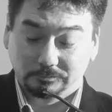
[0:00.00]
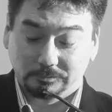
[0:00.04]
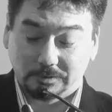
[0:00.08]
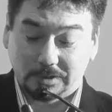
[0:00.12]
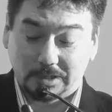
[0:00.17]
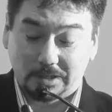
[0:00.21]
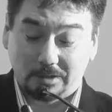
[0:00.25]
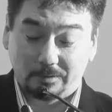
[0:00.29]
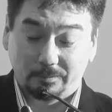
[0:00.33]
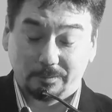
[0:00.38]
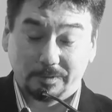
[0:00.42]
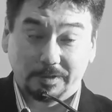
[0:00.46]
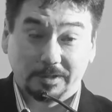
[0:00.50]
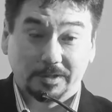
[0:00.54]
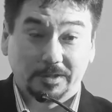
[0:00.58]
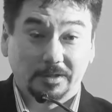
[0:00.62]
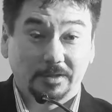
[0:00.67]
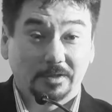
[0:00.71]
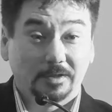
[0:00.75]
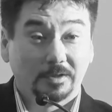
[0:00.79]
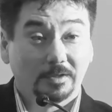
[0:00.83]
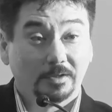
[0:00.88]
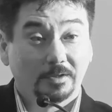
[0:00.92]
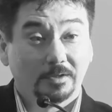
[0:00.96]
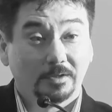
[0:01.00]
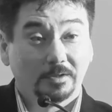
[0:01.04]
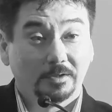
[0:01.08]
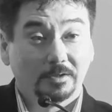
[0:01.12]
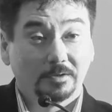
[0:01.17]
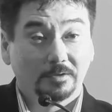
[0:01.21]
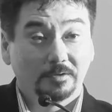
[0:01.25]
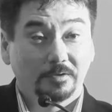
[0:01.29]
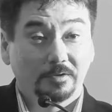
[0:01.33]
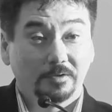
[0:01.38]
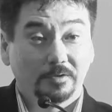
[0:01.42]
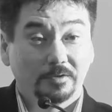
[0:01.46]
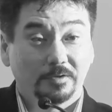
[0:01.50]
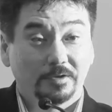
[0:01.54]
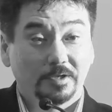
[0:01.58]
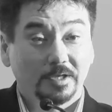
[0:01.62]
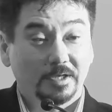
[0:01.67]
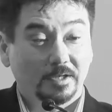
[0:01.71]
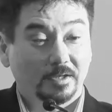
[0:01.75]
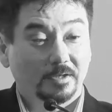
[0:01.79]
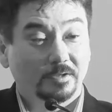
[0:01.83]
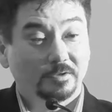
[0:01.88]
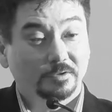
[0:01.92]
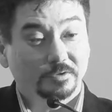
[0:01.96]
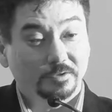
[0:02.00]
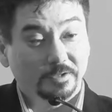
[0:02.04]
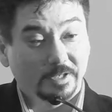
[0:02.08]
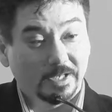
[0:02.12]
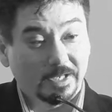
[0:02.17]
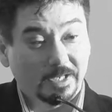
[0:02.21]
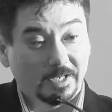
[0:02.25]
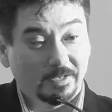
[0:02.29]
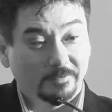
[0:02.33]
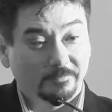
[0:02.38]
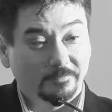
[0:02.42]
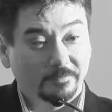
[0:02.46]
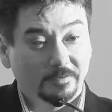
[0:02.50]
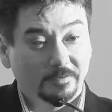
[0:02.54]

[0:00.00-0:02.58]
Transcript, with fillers: how many do you think you should have